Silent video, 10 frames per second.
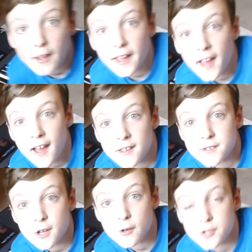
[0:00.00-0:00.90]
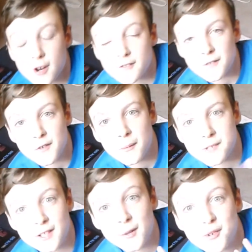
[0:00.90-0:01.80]
Okay guys, so sorry if the film
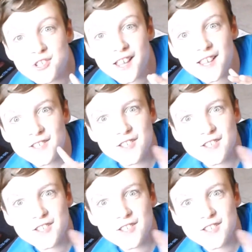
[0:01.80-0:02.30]
is a little bit shaky.